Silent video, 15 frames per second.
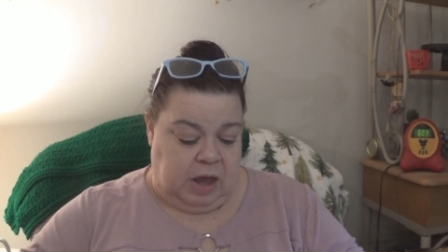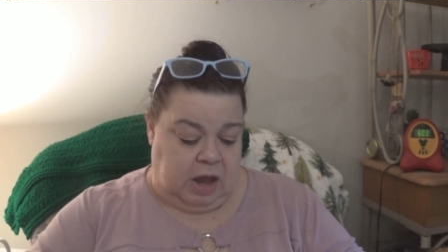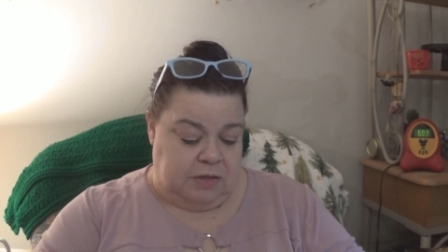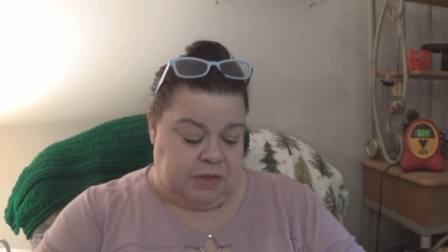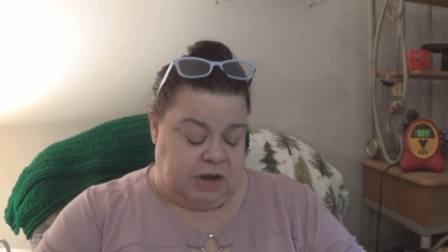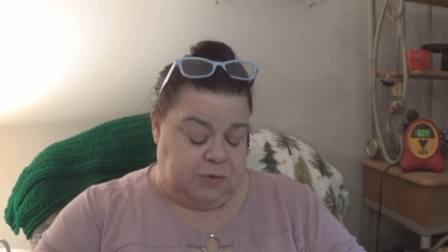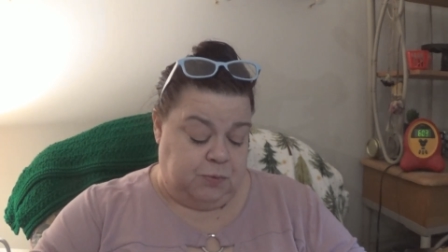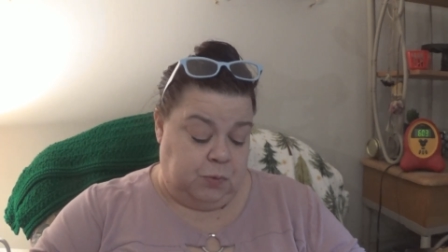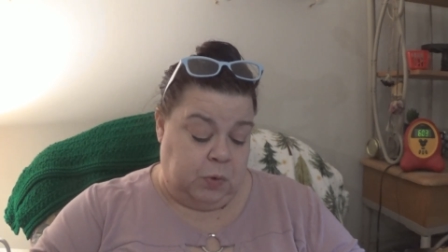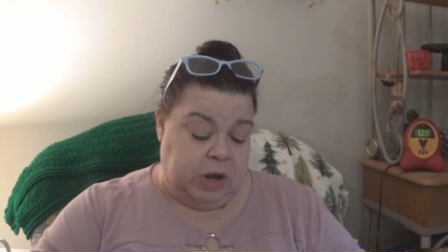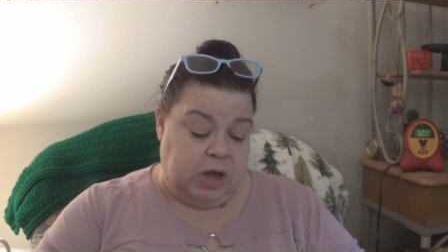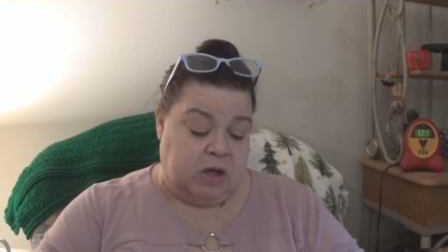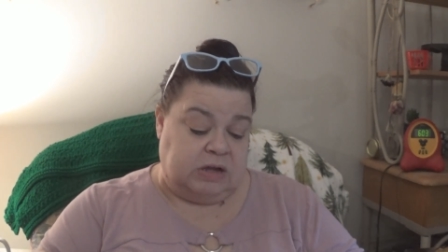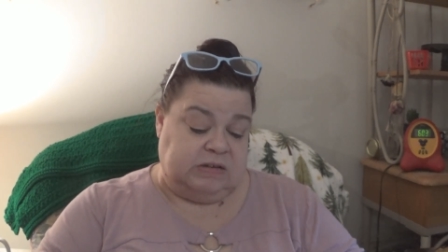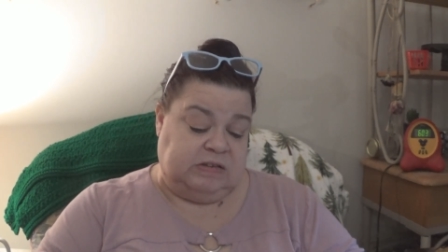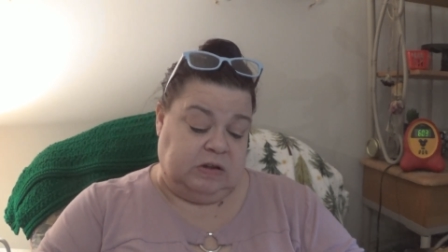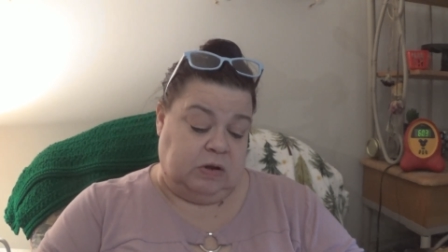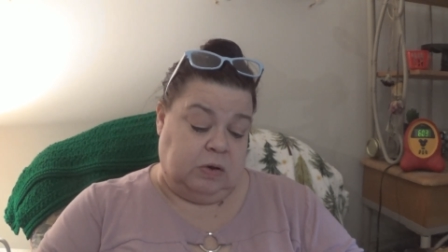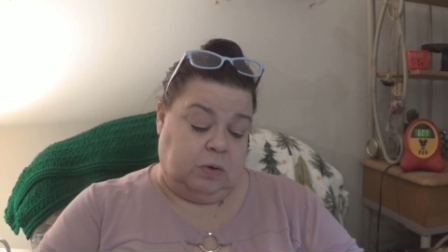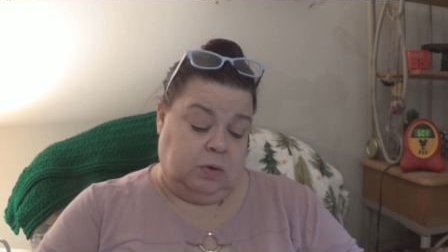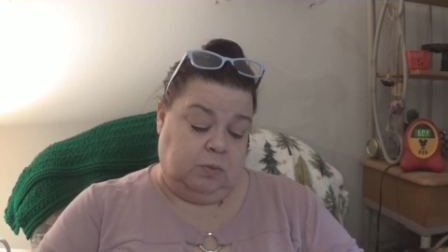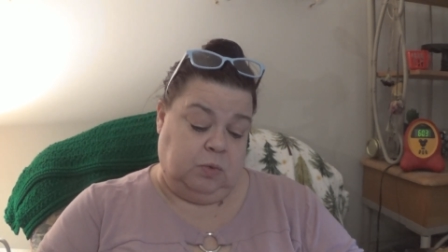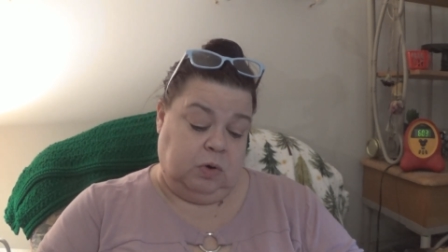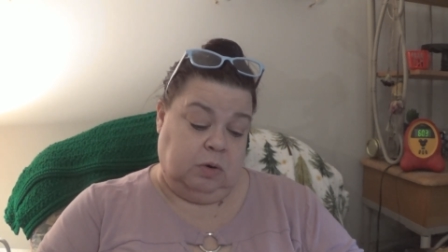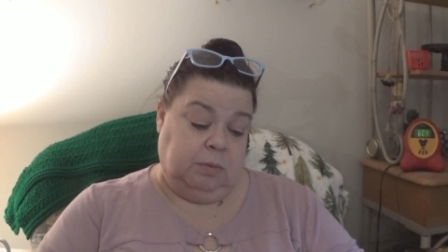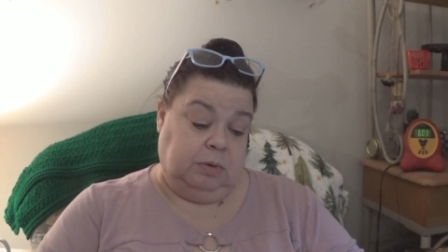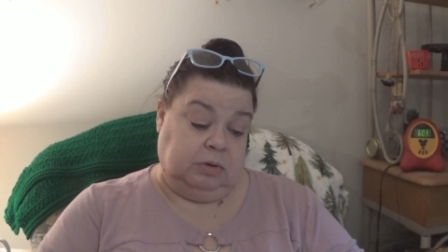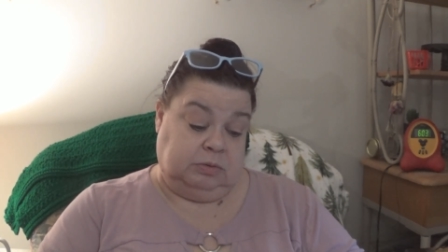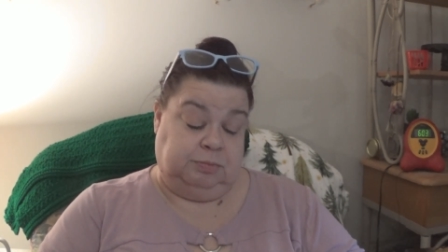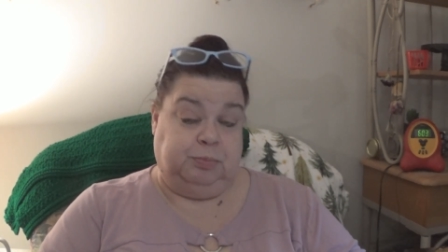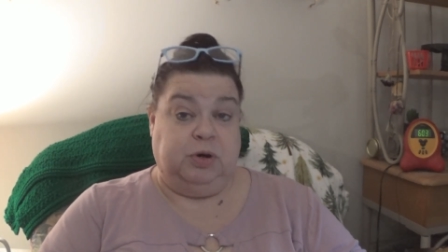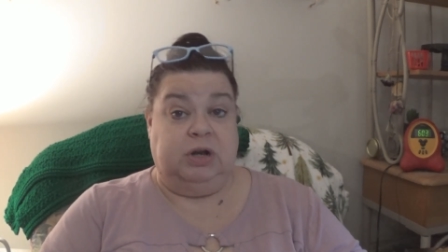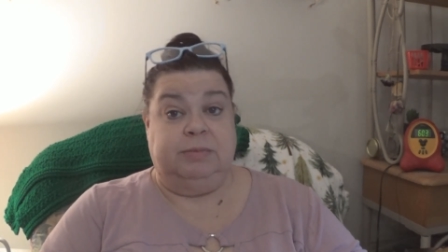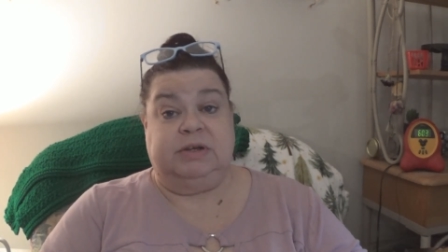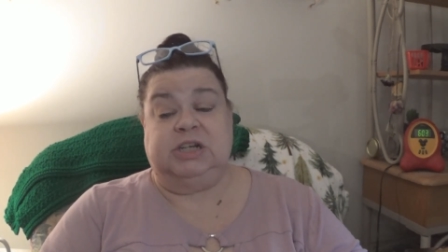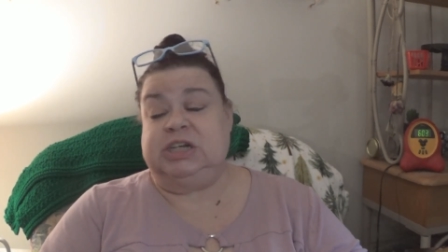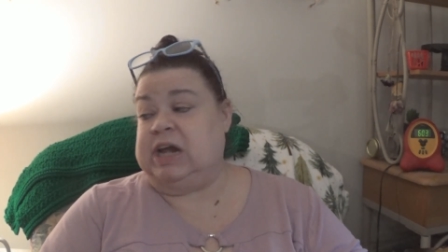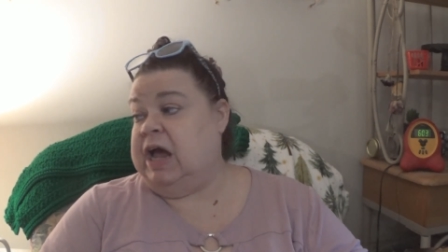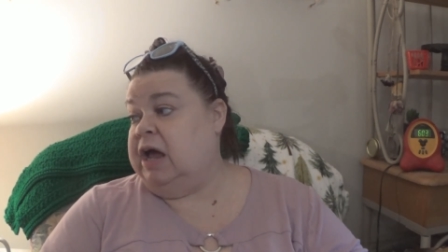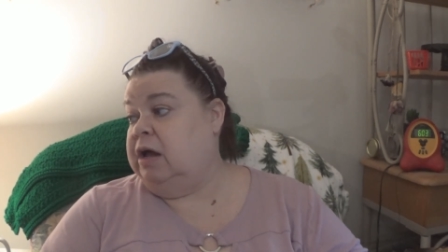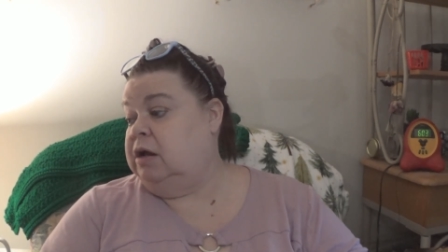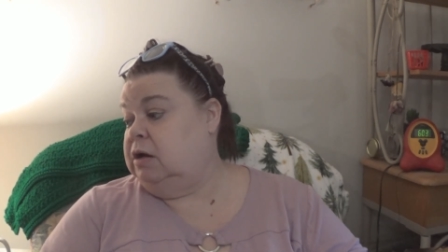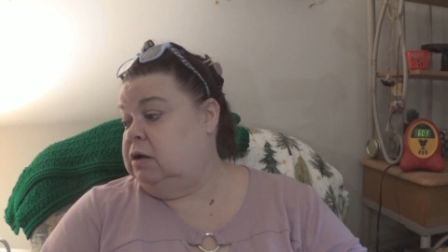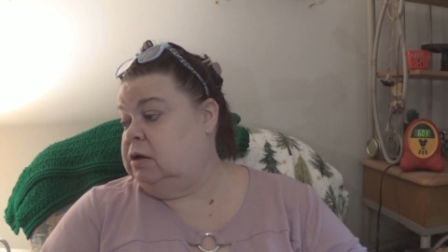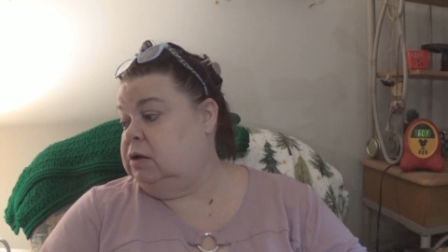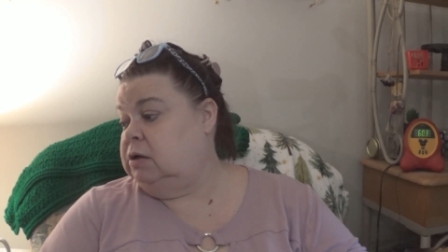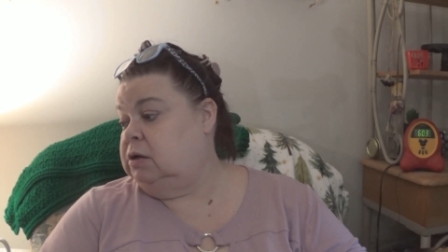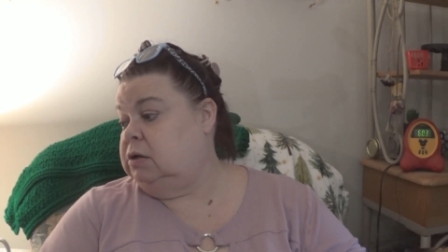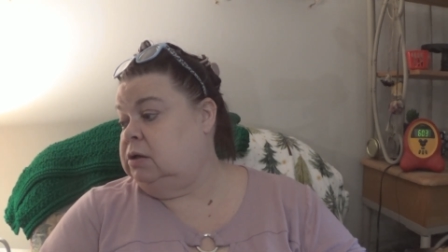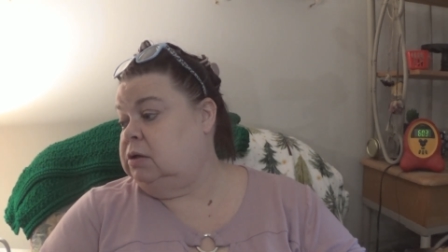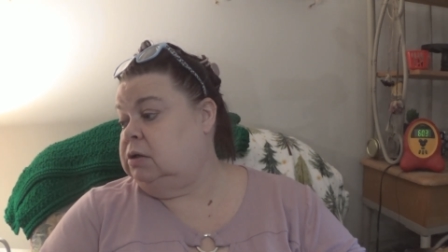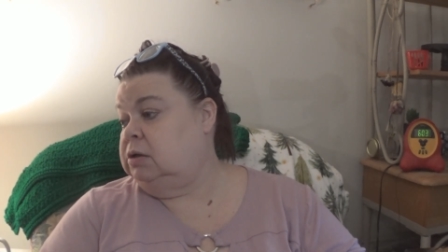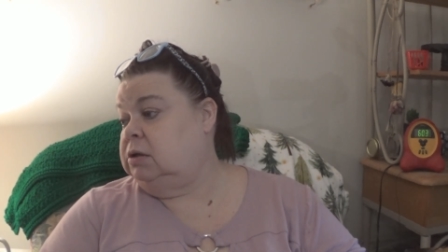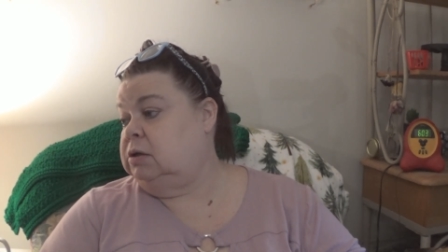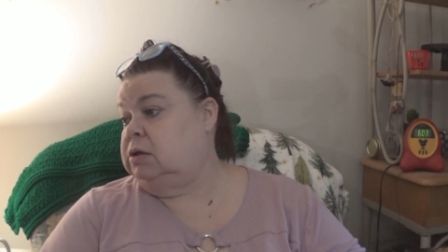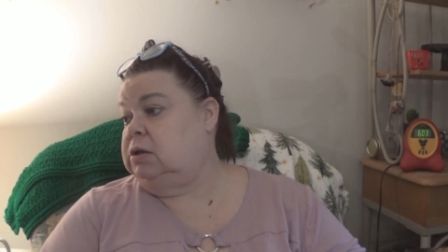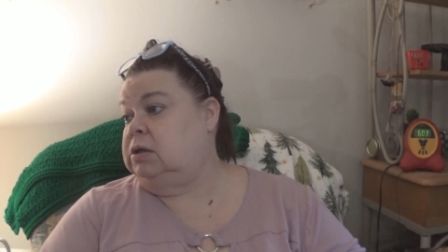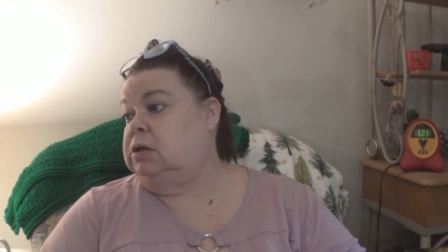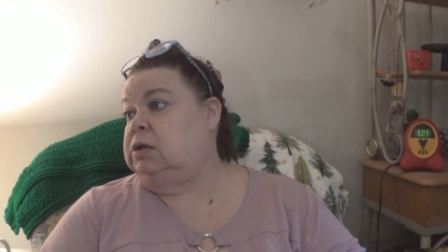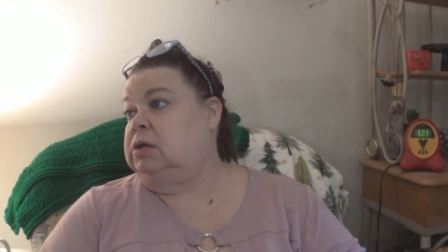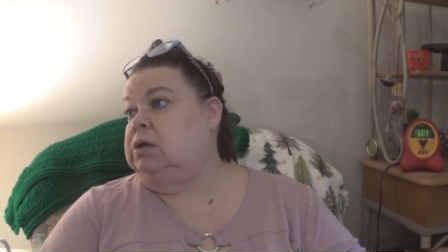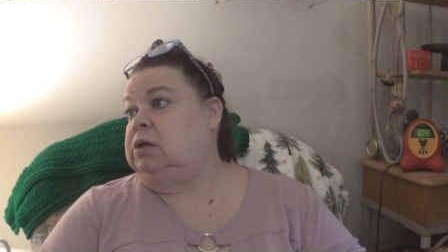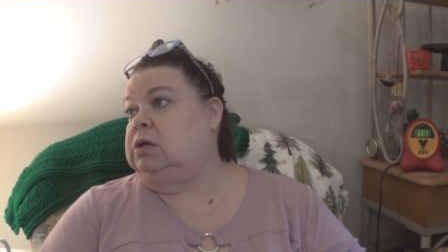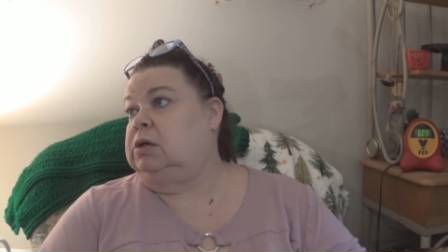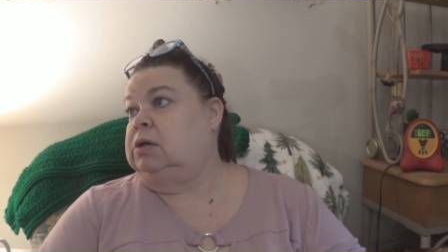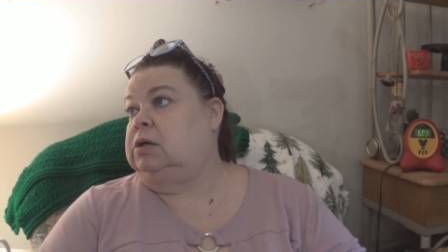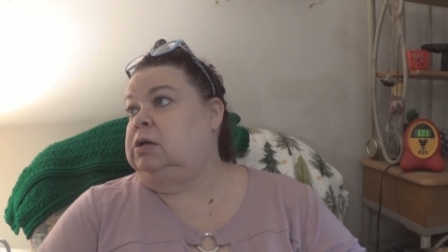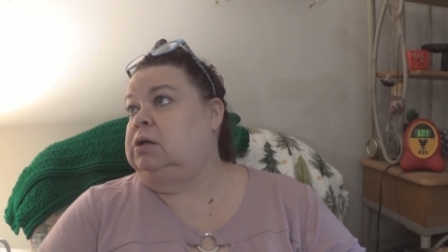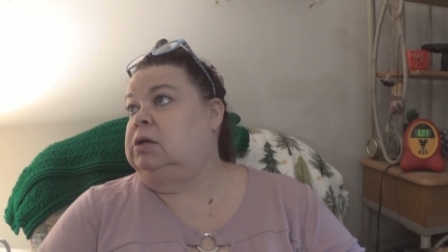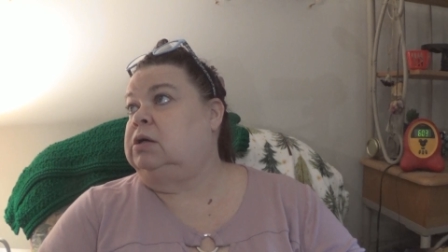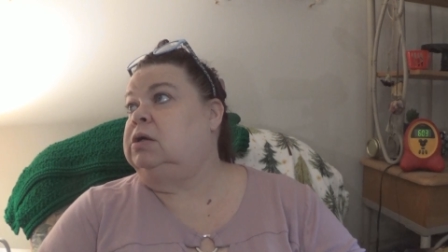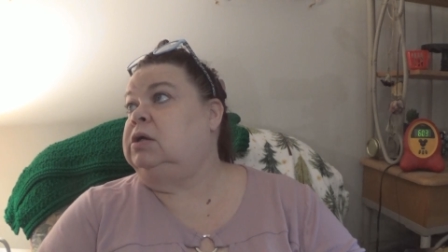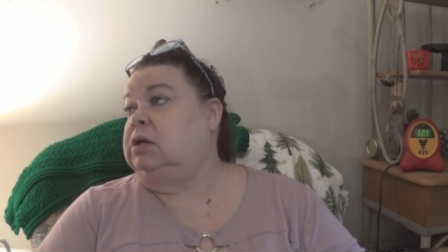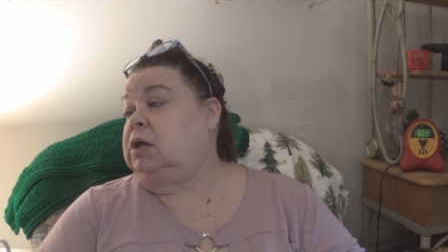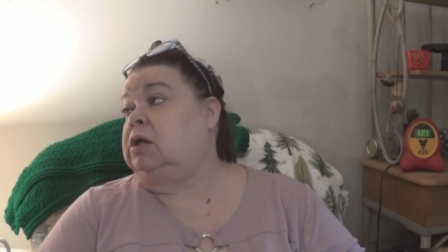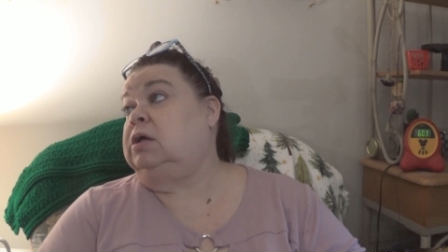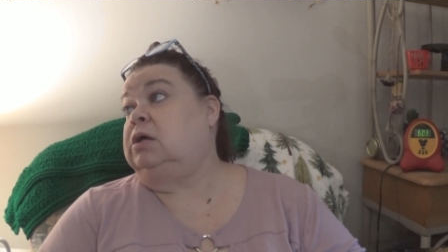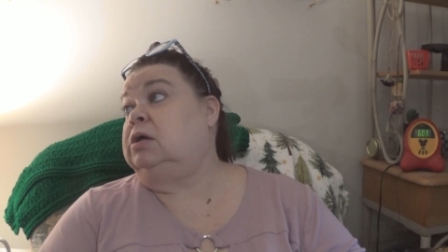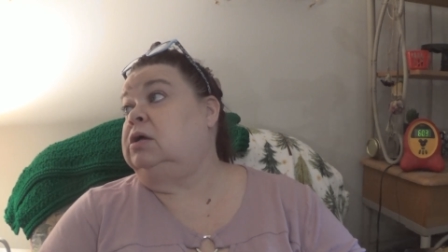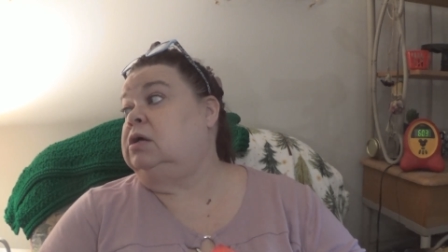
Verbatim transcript: And then we also were pretty much... That's still good with your Christmassy stuff. Yeah.